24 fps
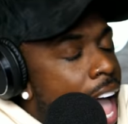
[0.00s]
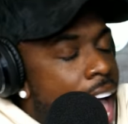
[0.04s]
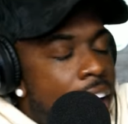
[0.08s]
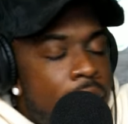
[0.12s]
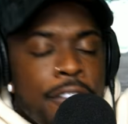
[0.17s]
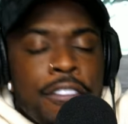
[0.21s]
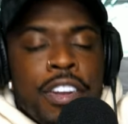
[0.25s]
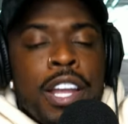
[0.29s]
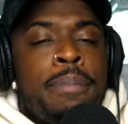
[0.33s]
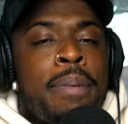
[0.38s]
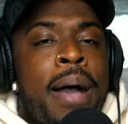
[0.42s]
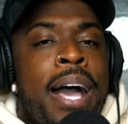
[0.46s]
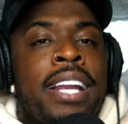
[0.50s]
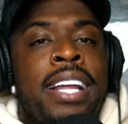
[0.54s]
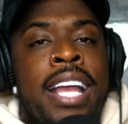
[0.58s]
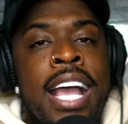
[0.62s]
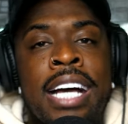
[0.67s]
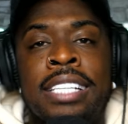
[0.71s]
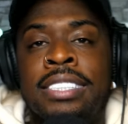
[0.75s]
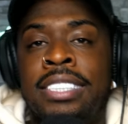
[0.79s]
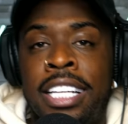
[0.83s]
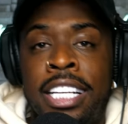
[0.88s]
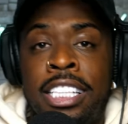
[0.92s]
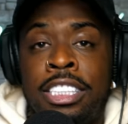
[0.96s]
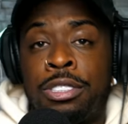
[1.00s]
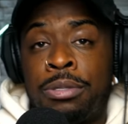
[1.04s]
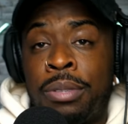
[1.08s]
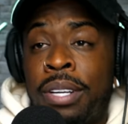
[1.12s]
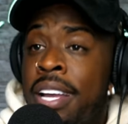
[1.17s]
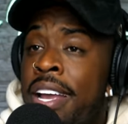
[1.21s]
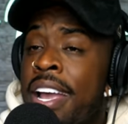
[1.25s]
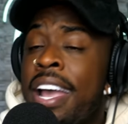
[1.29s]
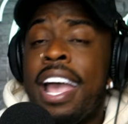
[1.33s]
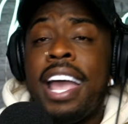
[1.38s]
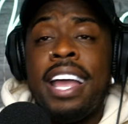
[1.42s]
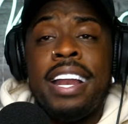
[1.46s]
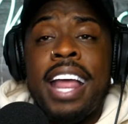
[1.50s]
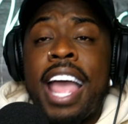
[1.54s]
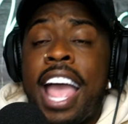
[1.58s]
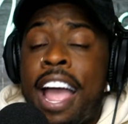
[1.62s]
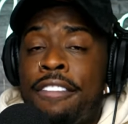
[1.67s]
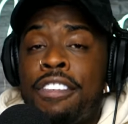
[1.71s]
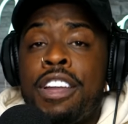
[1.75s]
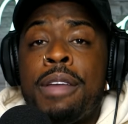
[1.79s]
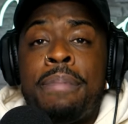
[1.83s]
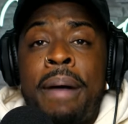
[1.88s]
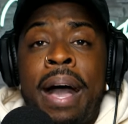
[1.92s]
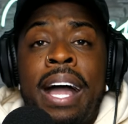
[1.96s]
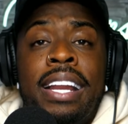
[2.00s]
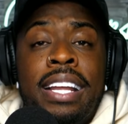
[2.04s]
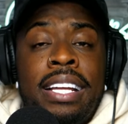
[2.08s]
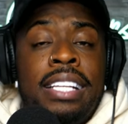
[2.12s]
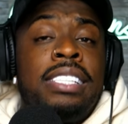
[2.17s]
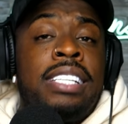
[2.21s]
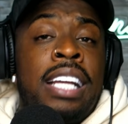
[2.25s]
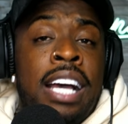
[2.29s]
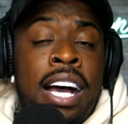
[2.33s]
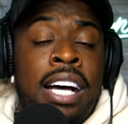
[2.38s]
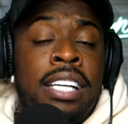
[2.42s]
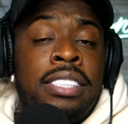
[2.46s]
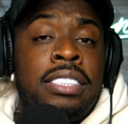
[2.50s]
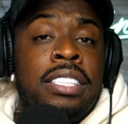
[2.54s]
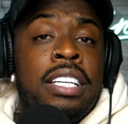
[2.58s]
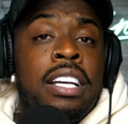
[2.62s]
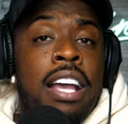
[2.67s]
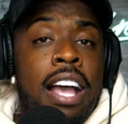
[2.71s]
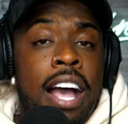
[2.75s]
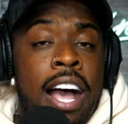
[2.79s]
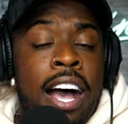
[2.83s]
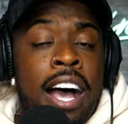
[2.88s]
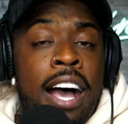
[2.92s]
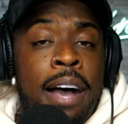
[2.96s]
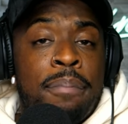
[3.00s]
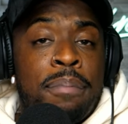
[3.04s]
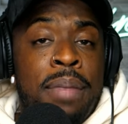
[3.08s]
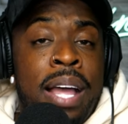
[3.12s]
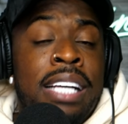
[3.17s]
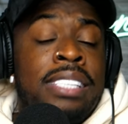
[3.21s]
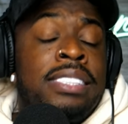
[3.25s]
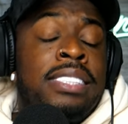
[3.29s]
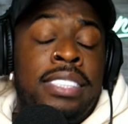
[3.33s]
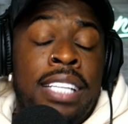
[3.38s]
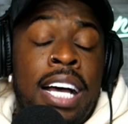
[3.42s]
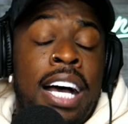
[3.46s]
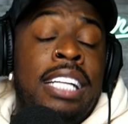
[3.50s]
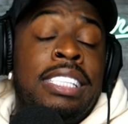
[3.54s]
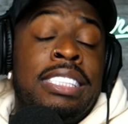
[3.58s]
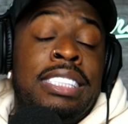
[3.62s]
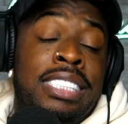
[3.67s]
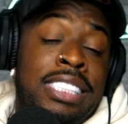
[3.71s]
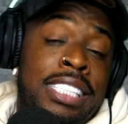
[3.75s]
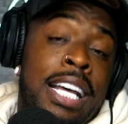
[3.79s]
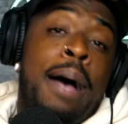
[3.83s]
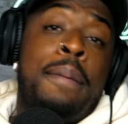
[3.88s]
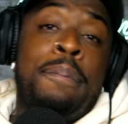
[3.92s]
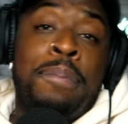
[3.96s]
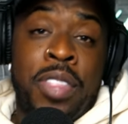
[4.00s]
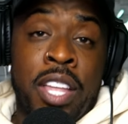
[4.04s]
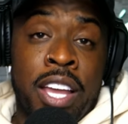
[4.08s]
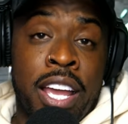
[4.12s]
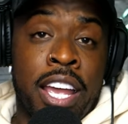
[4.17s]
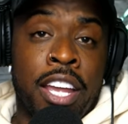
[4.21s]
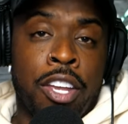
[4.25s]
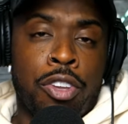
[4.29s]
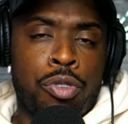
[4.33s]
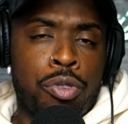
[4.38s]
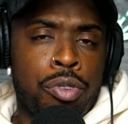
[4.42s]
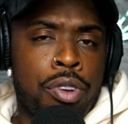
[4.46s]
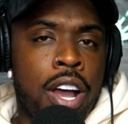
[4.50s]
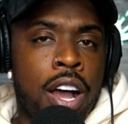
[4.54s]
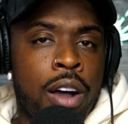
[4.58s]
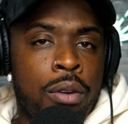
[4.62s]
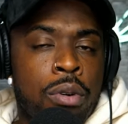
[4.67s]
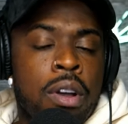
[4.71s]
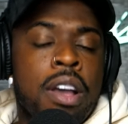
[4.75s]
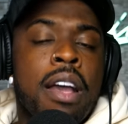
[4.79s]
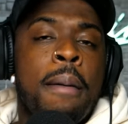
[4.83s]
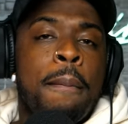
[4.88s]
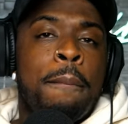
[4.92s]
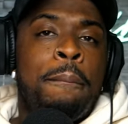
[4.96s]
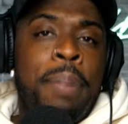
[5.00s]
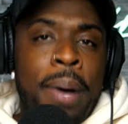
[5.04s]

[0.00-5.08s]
Everybody has a history, and everybody does um, has done something, you know?